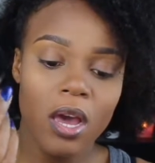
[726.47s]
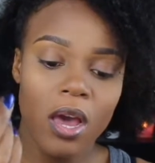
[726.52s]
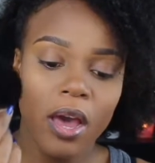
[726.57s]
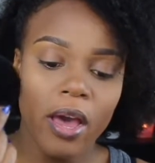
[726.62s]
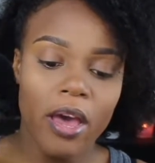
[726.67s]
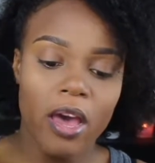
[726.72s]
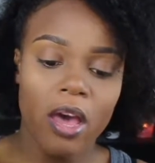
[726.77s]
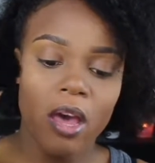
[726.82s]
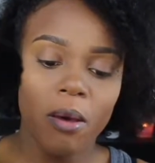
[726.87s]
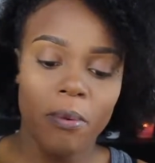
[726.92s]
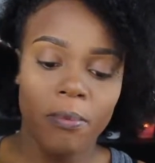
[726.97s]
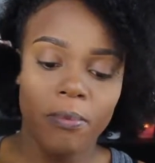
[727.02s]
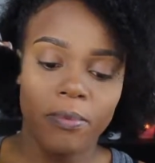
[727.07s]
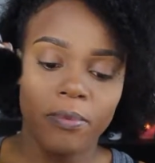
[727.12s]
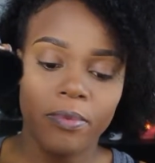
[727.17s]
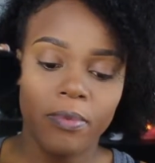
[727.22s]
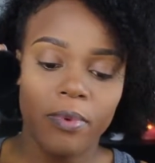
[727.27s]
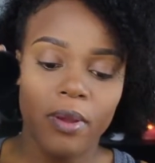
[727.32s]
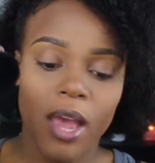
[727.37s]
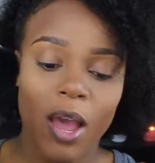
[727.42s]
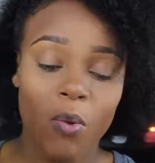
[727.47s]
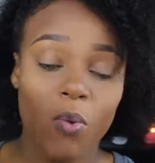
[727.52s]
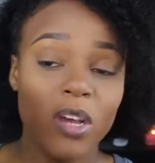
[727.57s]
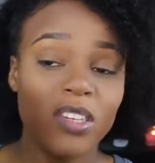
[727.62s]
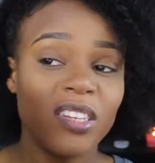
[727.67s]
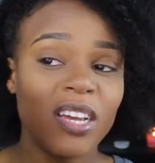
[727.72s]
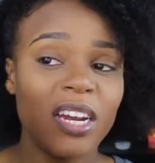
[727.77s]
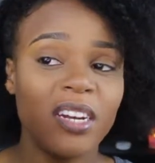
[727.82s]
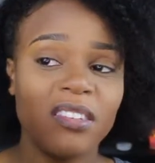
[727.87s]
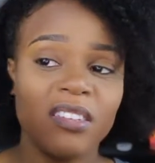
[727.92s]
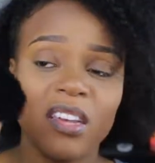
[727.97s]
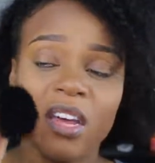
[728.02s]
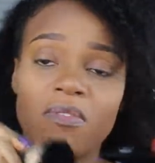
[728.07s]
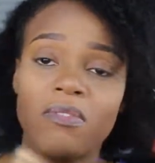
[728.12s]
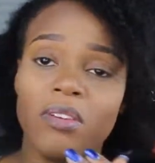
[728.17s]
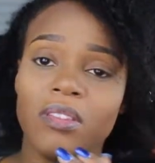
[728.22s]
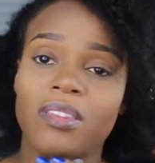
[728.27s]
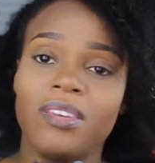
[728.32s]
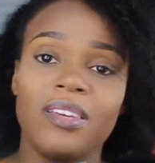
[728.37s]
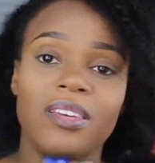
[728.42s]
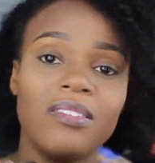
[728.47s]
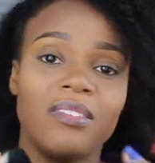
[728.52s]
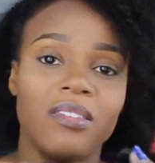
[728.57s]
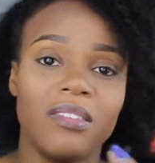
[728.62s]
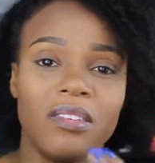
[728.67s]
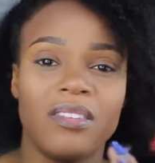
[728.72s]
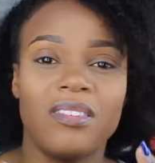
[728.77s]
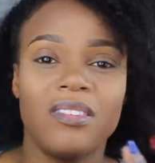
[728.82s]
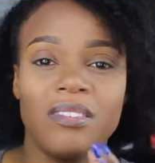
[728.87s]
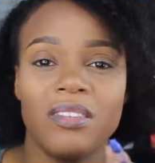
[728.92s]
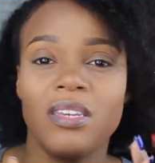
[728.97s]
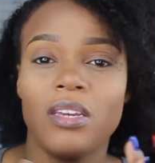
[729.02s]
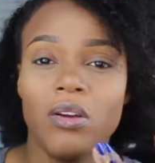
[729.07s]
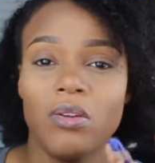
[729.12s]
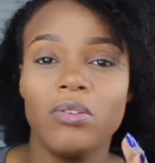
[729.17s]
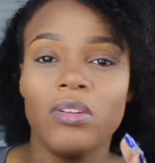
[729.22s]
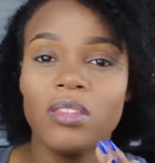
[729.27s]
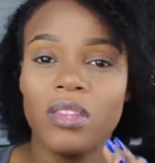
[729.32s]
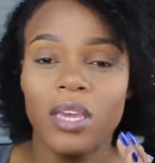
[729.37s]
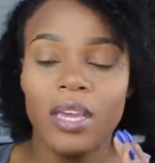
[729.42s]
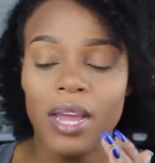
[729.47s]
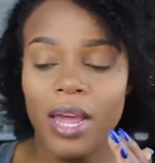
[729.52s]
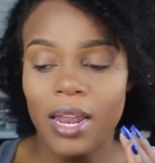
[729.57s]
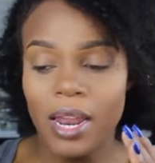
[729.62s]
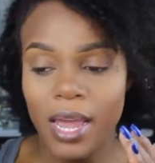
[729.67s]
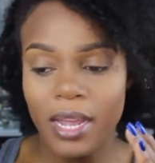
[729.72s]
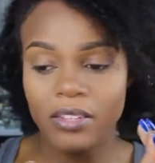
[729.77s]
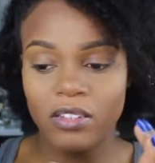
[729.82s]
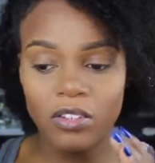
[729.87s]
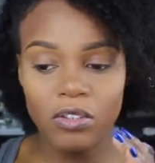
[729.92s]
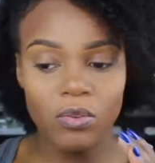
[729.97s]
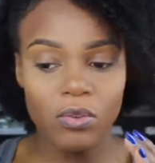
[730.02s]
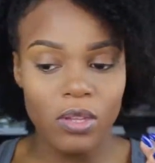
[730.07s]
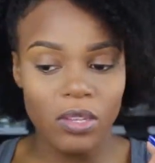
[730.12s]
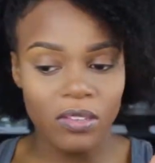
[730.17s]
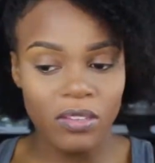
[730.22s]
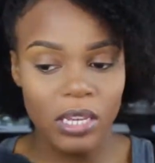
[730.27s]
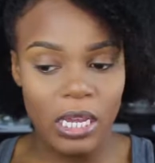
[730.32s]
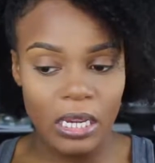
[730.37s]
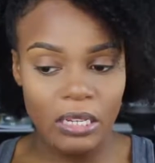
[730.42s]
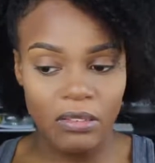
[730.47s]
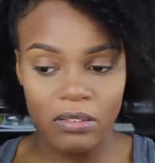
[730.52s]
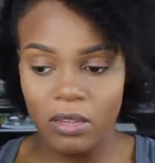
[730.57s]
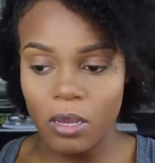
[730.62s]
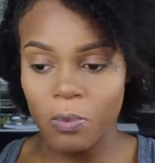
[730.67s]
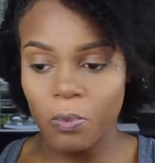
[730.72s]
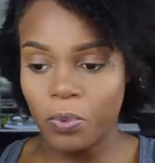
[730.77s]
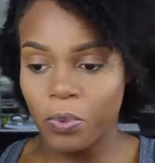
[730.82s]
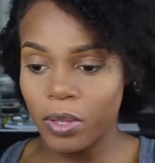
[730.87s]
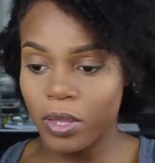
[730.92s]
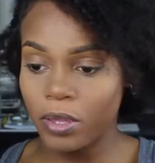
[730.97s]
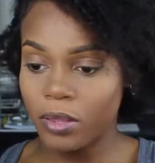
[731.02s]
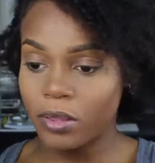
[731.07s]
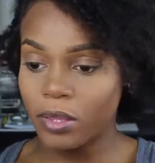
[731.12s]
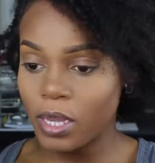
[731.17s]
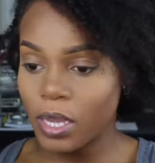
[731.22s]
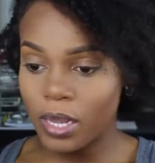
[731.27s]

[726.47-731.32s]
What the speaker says: Once I discovered this is the only thing I like to do this next step with,